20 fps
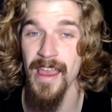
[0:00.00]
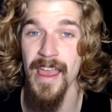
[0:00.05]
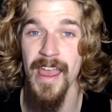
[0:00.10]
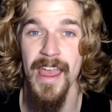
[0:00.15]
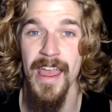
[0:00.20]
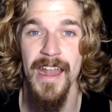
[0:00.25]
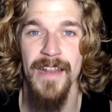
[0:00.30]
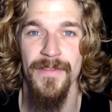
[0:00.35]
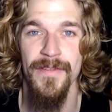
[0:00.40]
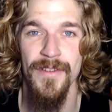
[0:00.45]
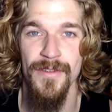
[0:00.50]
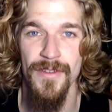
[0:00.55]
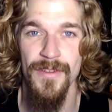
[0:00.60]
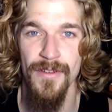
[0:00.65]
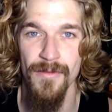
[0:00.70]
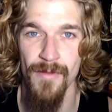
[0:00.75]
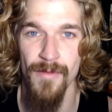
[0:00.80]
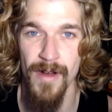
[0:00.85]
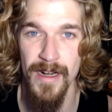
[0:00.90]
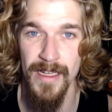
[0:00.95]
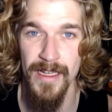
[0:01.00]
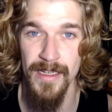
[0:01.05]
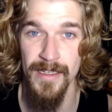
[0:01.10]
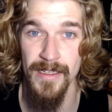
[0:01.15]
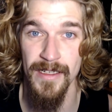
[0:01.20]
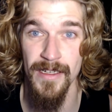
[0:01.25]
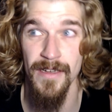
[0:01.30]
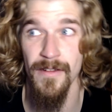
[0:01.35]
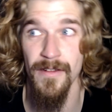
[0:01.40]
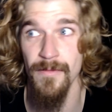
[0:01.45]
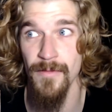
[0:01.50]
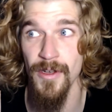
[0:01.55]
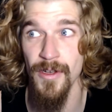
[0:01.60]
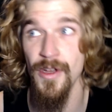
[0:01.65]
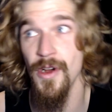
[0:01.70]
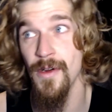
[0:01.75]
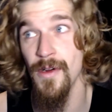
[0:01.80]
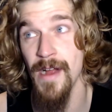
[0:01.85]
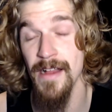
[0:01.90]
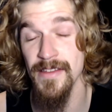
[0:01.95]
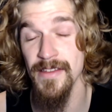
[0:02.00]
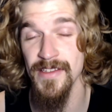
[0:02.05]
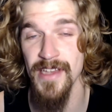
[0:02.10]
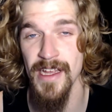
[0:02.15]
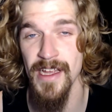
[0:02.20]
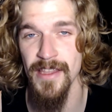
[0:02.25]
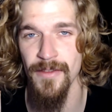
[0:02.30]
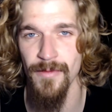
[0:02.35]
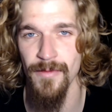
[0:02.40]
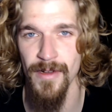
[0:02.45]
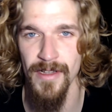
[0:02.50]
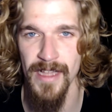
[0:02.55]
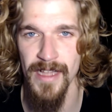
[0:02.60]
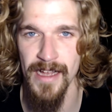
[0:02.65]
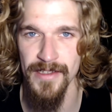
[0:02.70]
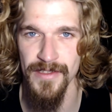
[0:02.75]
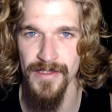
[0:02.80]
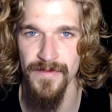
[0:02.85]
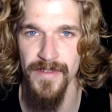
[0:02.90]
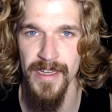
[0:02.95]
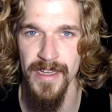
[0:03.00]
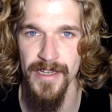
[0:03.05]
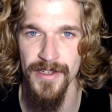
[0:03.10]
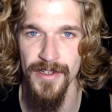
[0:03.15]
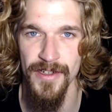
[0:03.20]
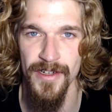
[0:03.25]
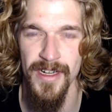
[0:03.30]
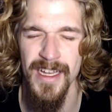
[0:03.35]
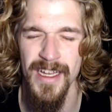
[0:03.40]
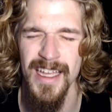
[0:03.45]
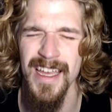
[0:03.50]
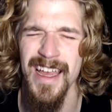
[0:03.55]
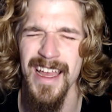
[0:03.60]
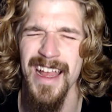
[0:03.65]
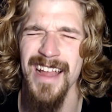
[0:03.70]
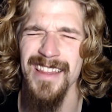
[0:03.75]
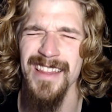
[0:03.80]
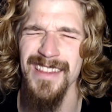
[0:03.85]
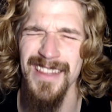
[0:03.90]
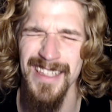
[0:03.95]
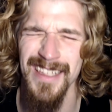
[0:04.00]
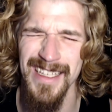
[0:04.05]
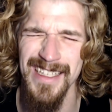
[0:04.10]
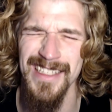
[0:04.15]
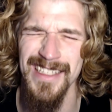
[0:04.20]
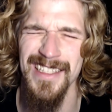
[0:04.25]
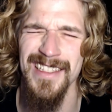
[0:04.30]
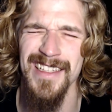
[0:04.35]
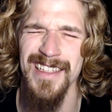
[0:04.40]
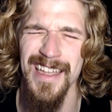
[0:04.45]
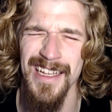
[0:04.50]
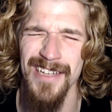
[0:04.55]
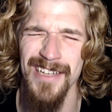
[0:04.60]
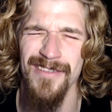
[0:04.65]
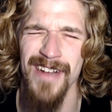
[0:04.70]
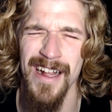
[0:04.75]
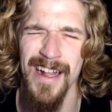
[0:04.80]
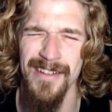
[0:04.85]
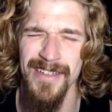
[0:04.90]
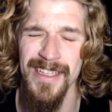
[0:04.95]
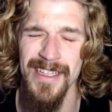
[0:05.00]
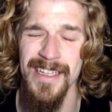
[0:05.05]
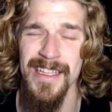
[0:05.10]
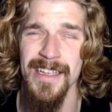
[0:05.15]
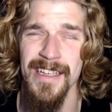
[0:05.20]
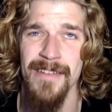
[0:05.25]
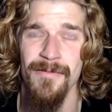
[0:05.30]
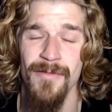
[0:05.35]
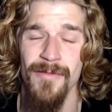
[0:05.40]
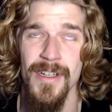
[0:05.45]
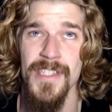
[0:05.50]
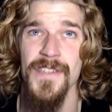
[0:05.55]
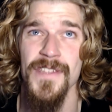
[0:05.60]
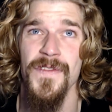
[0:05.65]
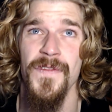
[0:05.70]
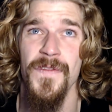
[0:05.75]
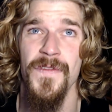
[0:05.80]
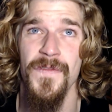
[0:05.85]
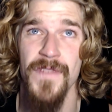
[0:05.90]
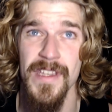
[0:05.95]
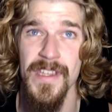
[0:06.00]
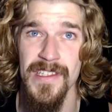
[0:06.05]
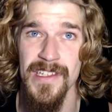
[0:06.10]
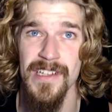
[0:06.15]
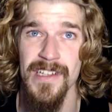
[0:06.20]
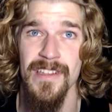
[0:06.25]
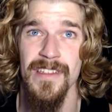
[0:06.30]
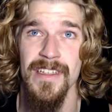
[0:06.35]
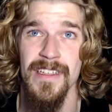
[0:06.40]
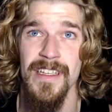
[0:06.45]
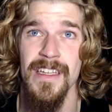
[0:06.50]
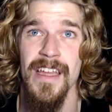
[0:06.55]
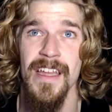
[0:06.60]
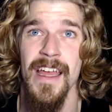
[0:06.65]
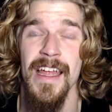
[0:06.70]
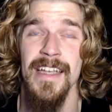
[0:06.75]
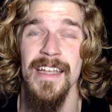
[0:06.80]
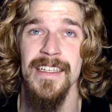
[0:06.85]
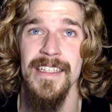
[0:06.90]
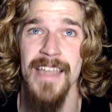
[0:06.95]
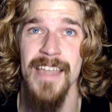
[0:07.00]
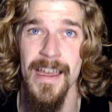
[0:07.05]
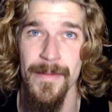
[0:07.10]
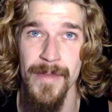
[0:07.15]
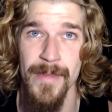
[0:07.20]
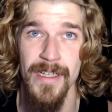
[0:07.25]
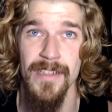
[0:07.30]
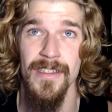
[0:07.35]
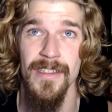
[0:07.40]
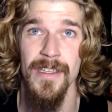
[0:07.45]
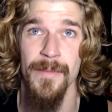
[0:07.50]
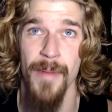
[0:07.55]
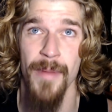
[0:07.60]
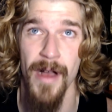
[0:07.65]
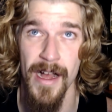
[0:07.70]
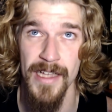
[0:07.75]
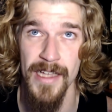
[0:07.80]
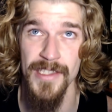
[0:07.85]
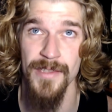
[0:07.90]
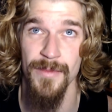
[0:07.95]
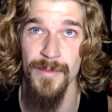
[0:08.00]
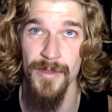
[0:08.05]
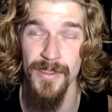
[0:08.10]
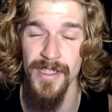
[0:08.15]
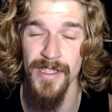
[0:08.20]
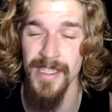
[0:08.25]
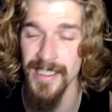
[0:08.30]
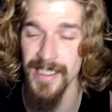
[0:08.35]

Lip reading: And if you do want to go outside the wheelhouse of nature, at least stay grounded in what's physically and chemically possible.